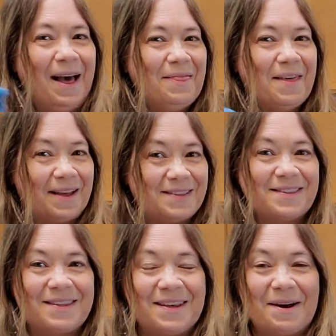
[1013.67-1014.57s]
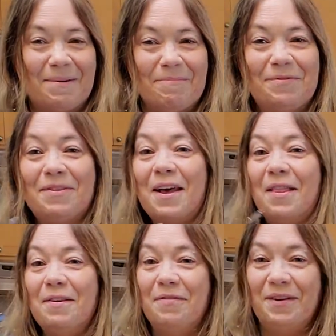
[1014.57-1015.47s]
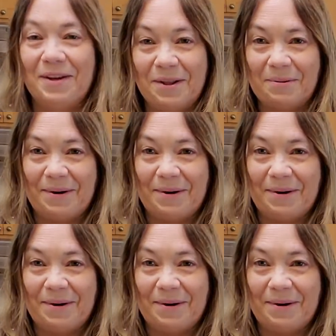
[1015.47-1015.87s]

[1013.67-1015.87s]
That's the vanilla